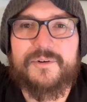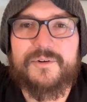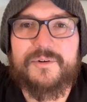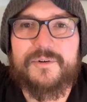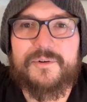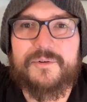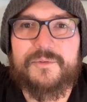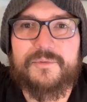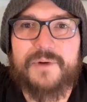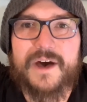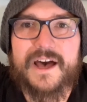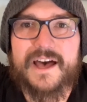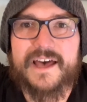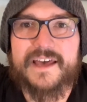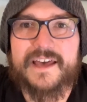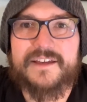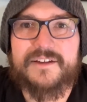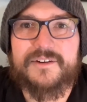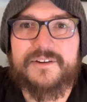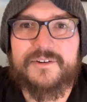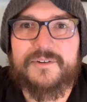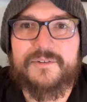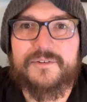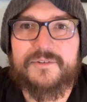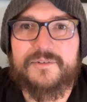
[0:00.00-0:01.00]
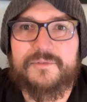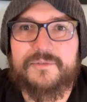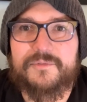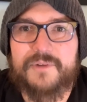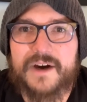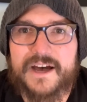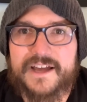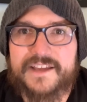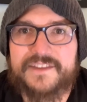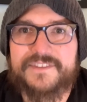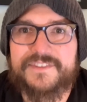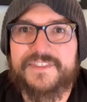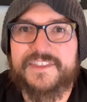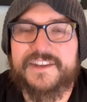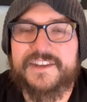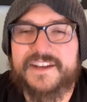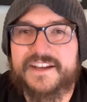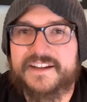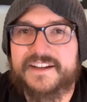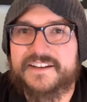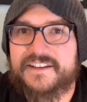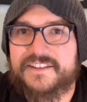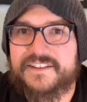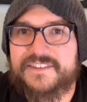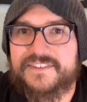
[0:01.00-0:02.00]
Why? Why is the
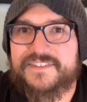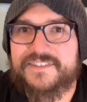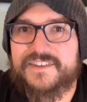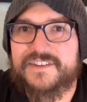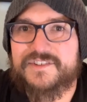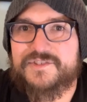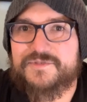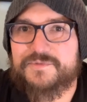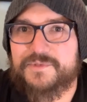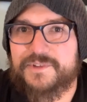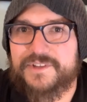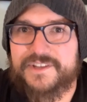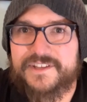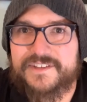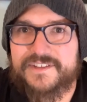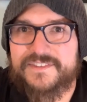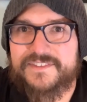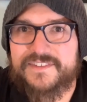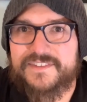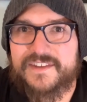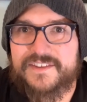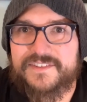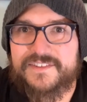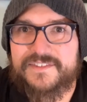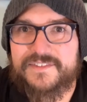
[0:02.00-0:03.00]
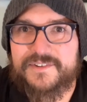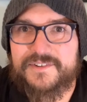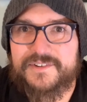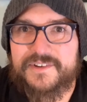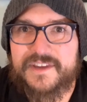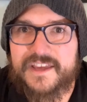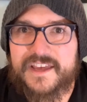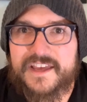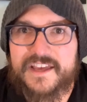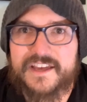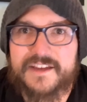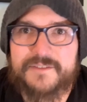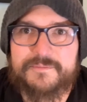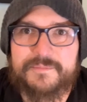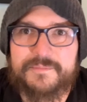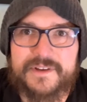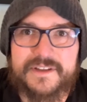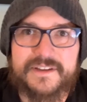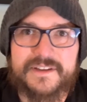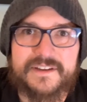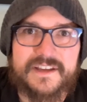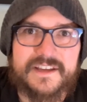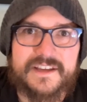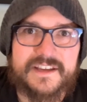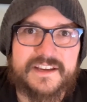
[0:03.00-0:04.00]
non-consensual incest okay,
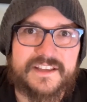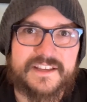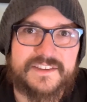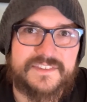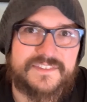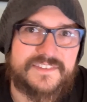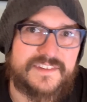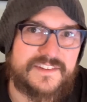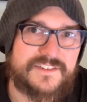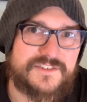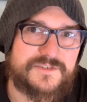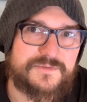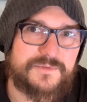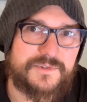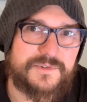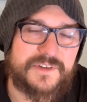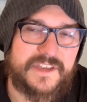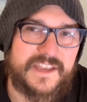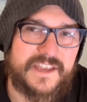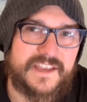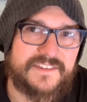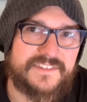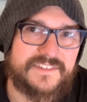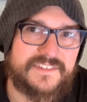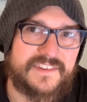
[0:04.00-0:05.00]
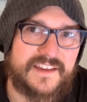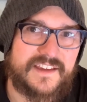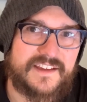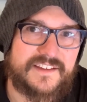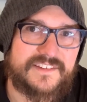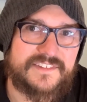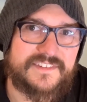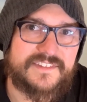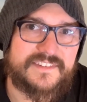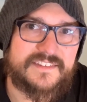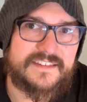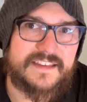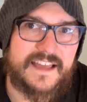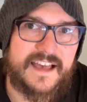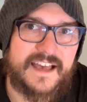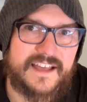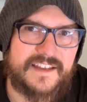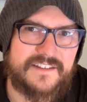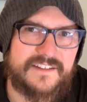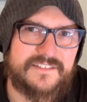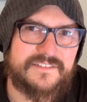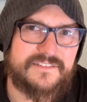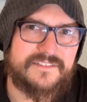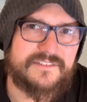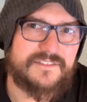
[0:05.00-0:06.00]
but consensual gay sex not
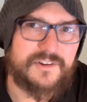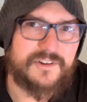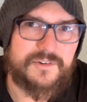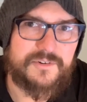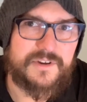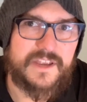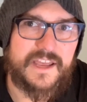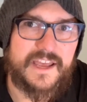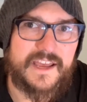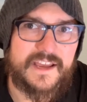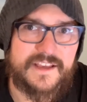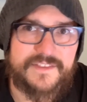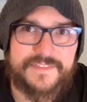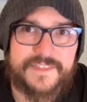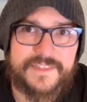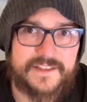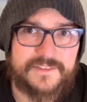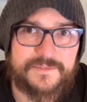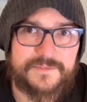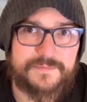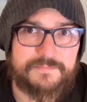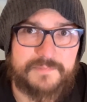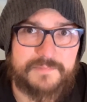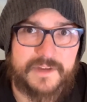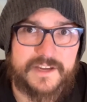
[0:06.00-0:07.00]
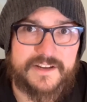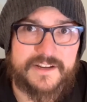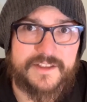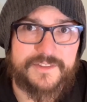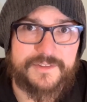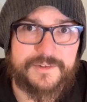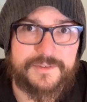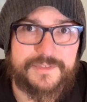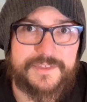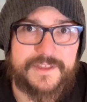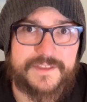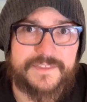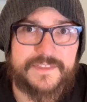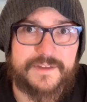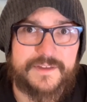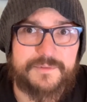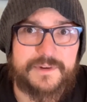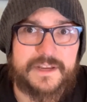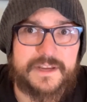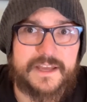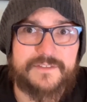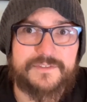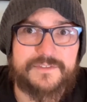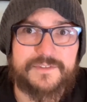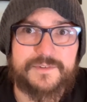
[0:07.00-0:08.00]
okay? That's another thing that we
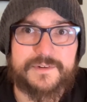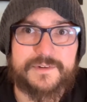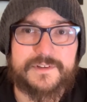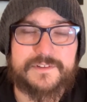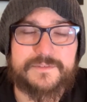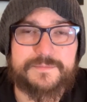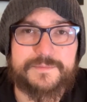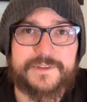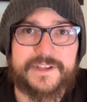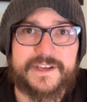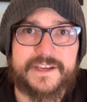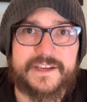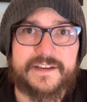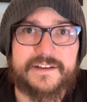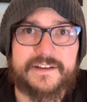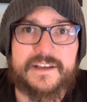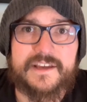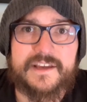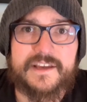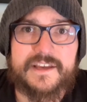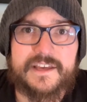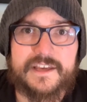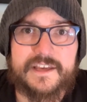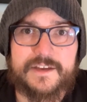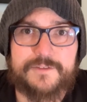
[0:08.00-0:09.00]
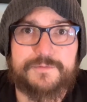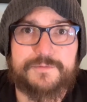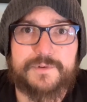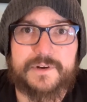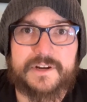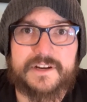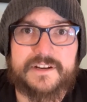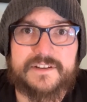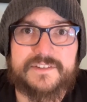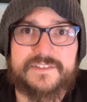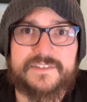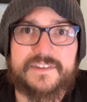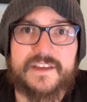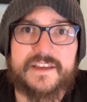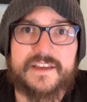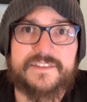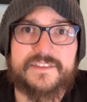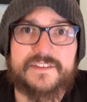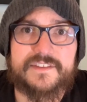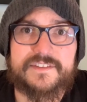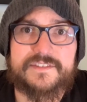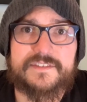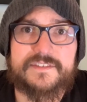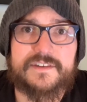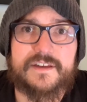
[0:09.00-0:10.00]
have to explain if we're going to say
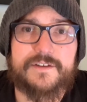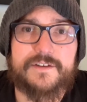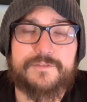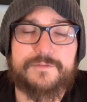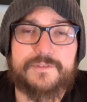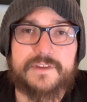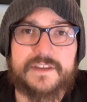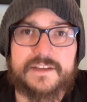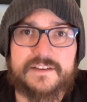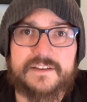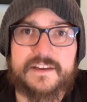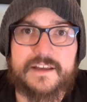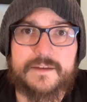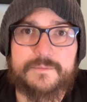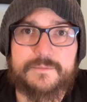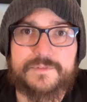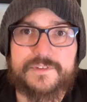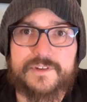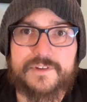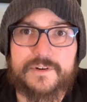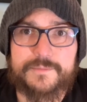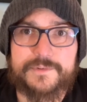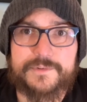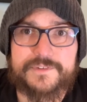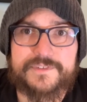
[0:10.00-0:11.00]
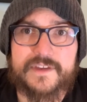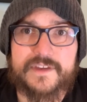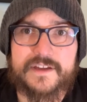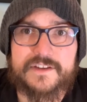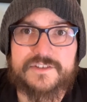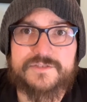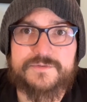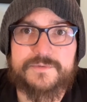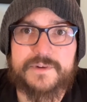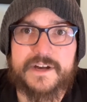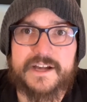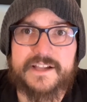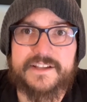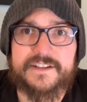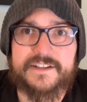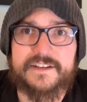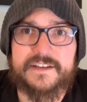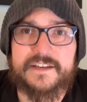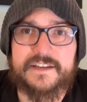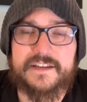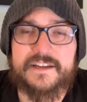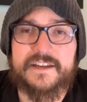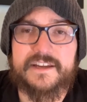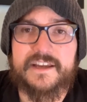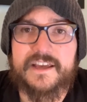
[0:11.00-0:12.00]
this stuff condemns
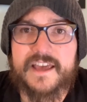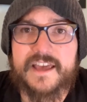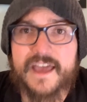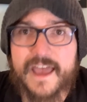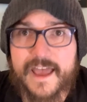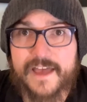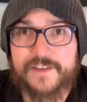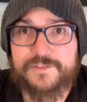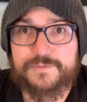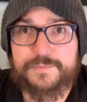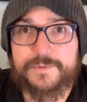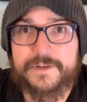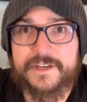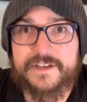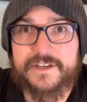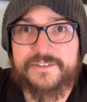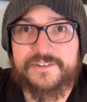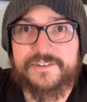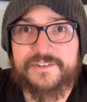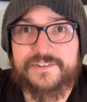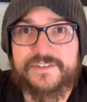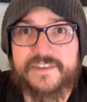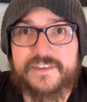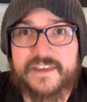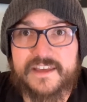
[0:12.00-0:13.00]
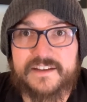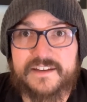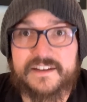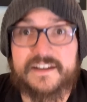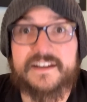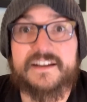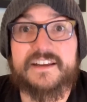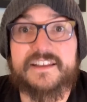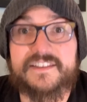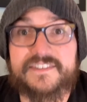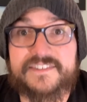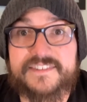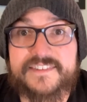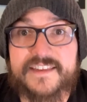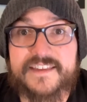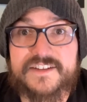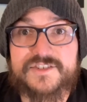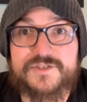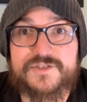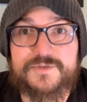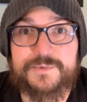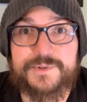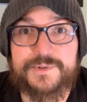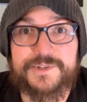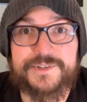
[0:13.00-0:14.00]
homosexuality as we understand it.
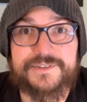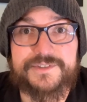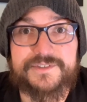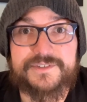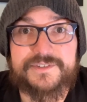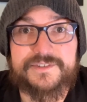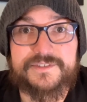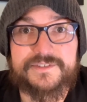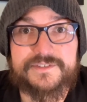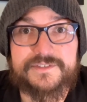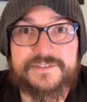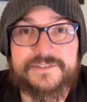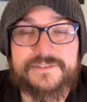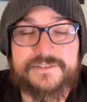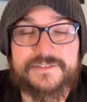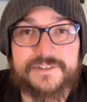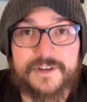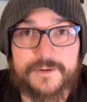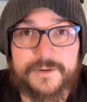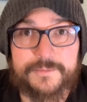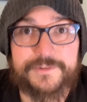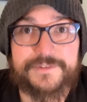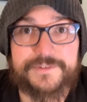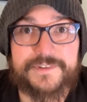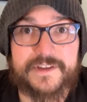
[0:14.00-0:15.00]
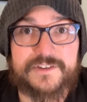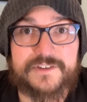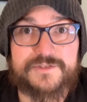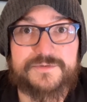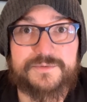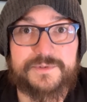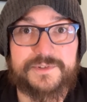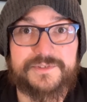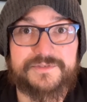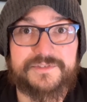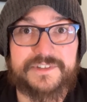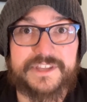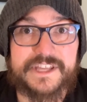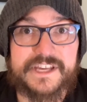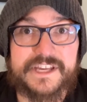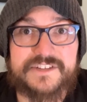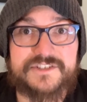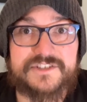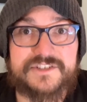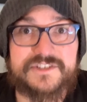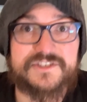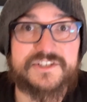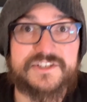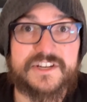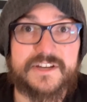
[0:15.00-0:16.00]
Consensual homosexual
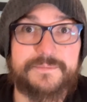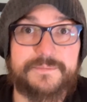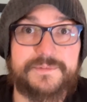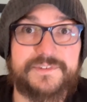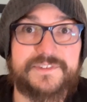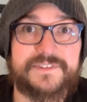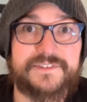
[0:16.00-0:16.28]
relationships.